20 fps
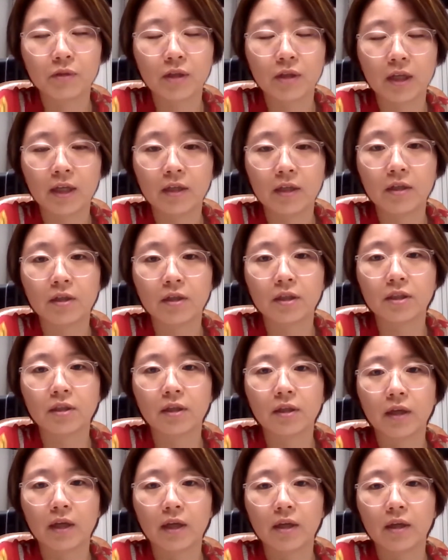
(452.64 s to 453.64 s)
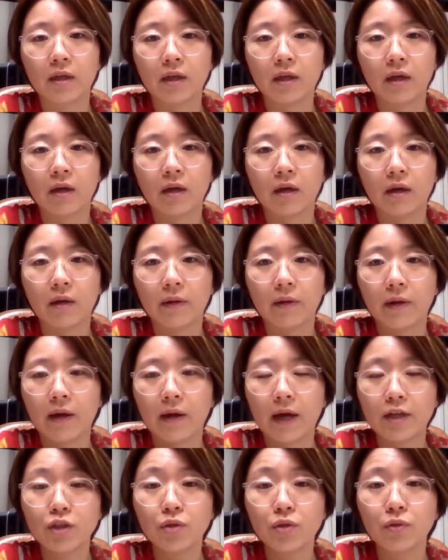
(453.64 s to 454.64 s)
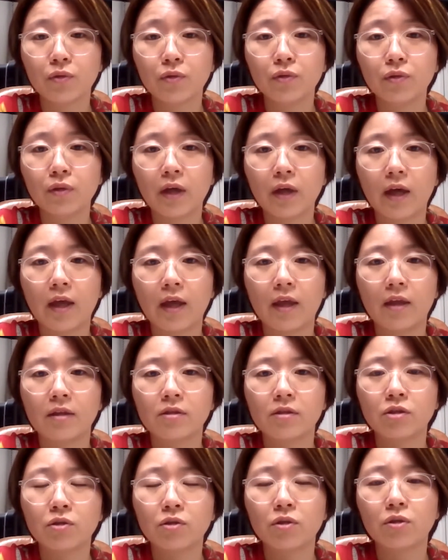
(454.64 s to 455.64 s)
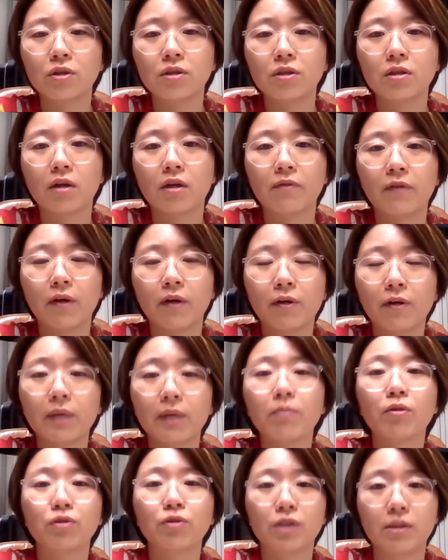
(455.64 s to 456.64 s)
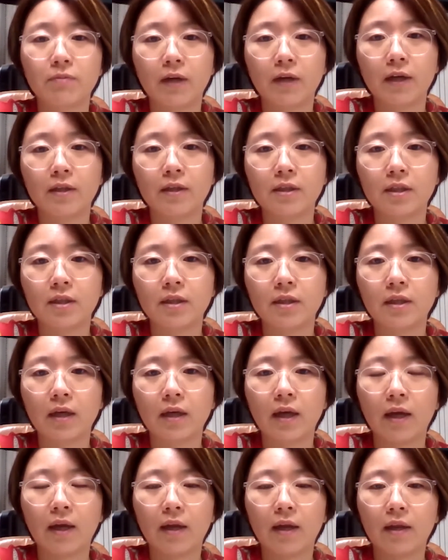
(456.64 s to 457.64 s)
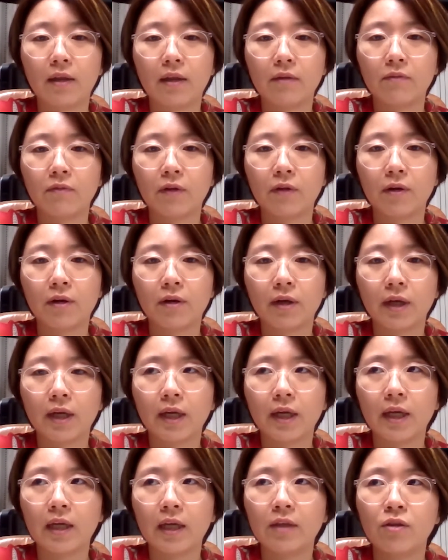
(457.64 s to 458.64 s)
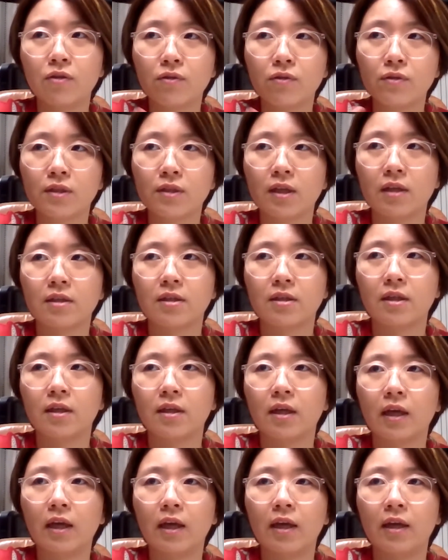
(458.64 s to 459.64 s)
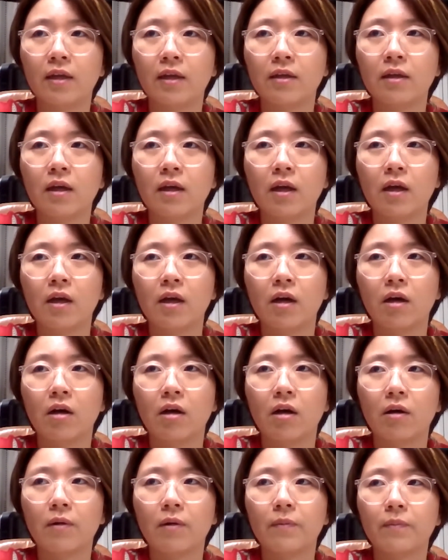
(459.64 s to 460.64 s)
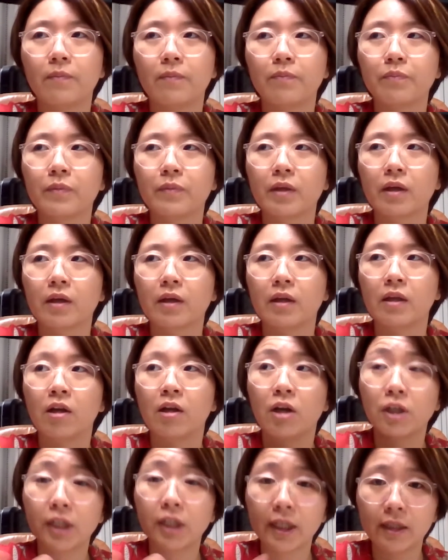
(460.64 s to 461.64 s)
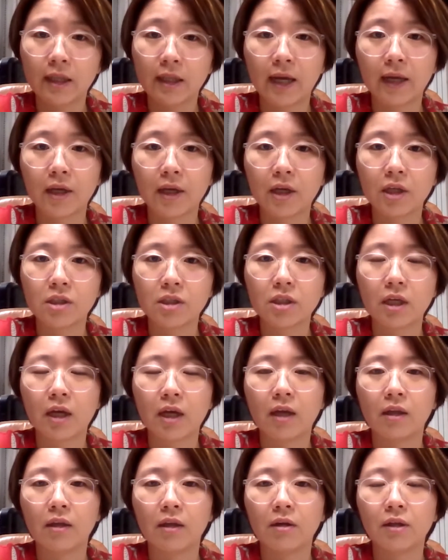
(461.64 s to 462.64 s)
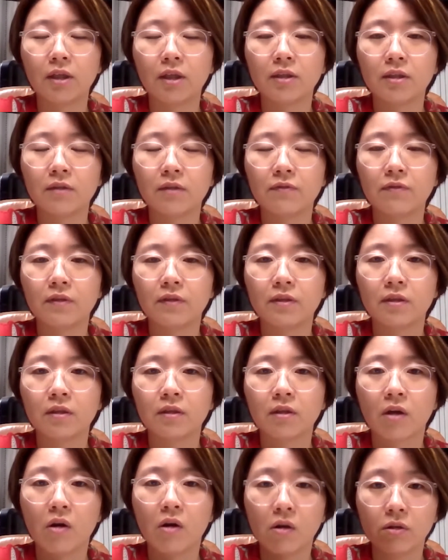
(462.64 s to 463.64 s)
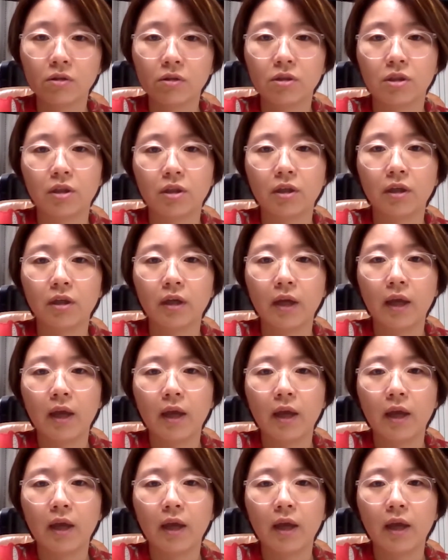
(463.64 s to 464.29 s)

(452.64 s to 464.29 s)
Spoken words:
International High School, and students are very motivated and very enthusiastic in learning language and learning different culture.